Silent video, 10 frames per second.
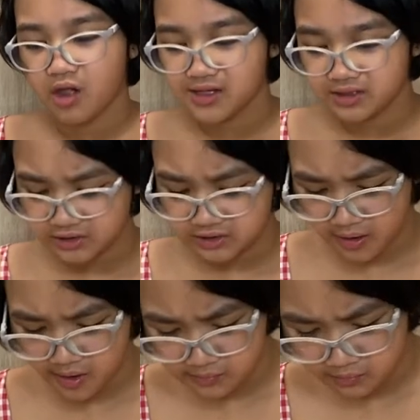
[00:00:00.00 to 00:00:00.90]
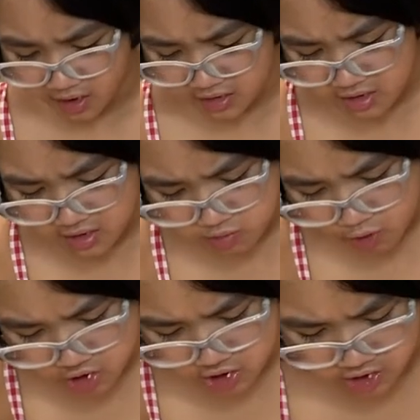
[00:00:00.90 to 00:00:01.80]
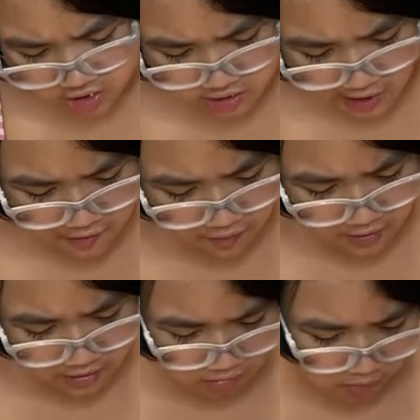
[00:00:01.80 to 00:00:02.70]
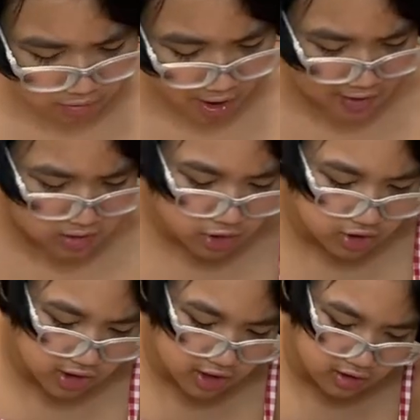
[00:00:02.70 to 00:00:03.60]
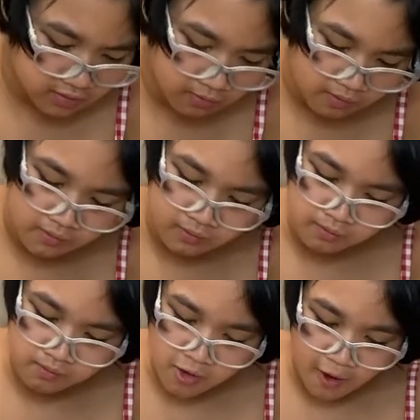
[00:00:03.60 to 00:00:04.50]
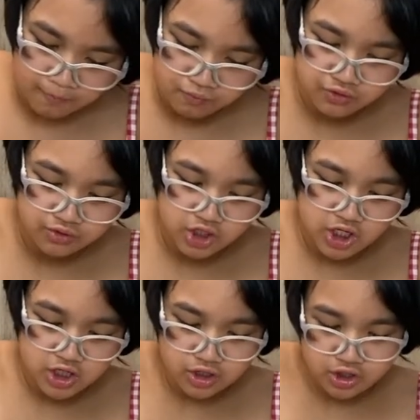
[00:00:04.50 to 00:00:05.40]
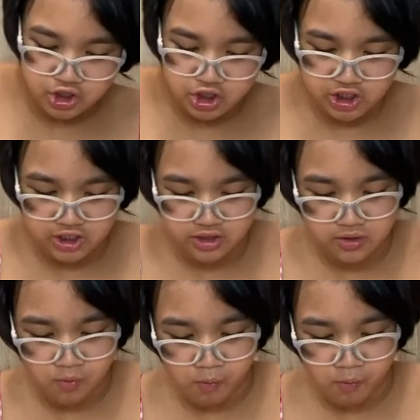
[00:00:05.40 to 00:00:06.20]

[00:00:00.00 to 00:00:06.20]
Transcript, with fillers: I know. I think there's more cheese inside of it. Yeah, there's more cheese. Cheese on cheese.